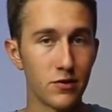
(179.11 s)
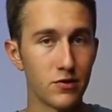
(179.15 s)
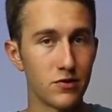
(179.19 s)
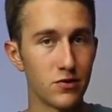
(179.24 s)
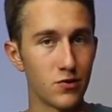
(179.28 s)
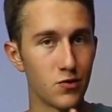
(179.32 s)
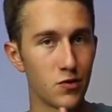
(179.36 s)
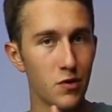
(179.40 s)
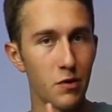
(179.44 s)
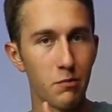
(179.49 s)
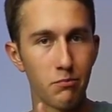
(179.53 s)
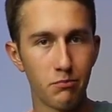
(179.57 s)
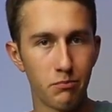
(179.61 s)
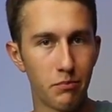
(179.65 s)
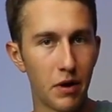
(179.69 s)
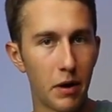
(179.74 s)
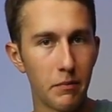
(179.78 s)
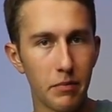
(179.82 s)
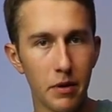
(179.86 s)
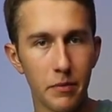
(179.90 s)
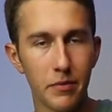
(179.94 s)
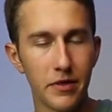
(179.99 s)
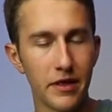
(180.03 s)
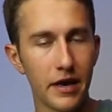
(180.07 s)
you to
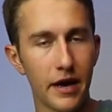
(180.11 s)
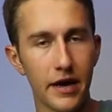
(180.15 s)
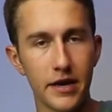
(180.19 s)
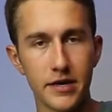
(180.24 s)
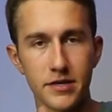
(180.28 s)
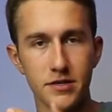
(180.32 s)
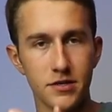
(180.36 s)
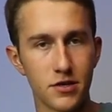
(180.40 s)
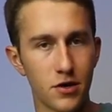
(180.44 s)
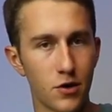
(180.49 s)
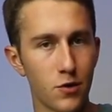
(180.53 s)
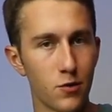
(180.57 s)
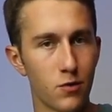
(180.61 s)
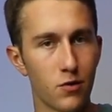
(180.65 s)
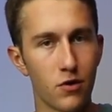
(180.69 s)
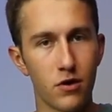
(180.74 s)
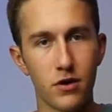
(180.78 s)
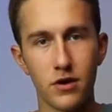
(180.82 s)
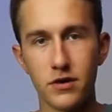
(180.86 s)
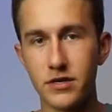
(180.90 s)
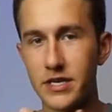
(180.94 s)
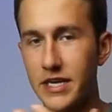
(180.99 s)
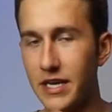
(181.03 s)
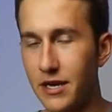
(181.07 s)
bump up the ISO
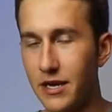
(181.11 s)
or